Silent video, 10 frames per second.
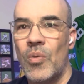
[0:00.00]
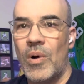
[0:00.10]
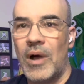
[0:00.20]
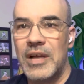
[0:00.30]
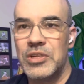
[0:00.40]

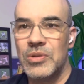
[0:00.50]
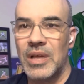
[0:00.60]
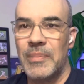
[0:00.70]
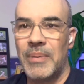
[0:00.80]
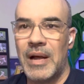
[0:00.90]
While I do
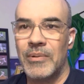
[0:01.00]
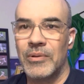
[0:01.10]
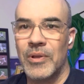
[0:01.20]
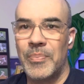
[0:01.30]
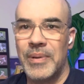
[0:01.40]
like Pablo
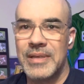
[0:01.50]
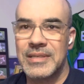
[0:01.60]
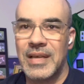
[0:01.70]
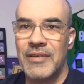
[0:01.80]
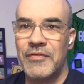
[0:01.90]

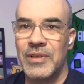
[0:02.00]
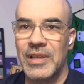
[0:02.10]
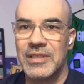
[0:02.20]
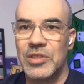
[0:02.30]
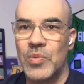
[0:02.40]
Lopez, I feel
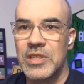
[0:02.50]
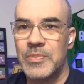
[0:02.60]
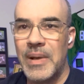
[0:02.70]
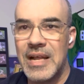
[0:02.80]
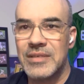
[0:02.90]
like the Twins
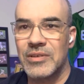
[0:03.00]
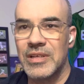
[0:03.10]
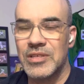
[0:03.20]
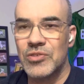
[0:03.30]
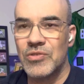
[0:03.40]
bats are
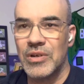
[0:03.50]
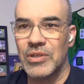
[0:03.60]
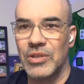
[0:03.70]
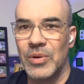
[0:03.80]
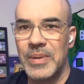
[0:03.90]
going to struggle
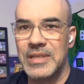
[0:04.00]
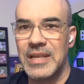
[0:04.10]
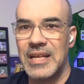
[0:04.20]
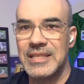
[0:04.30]
a little bit today.